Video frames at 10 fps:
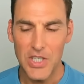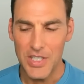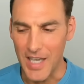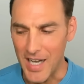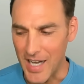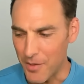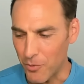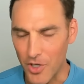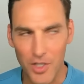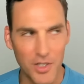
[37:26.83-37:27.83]
Yeah. And
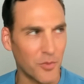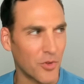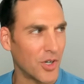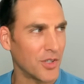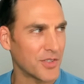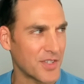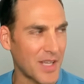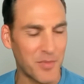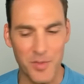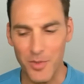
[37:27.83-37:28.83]
we're all
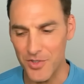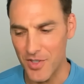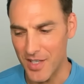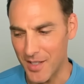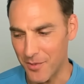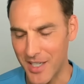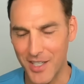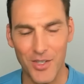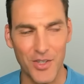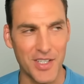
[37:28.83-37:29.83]
susceptible to the, what I
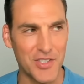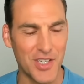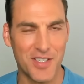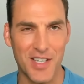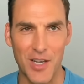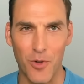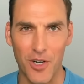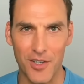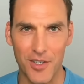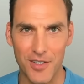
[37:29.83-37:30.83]
call the just add
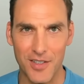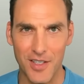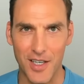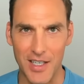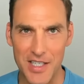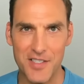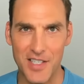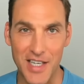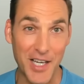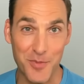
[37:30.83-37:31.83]
water,
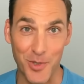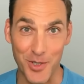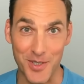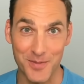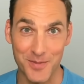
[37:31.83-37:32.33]
instant expert.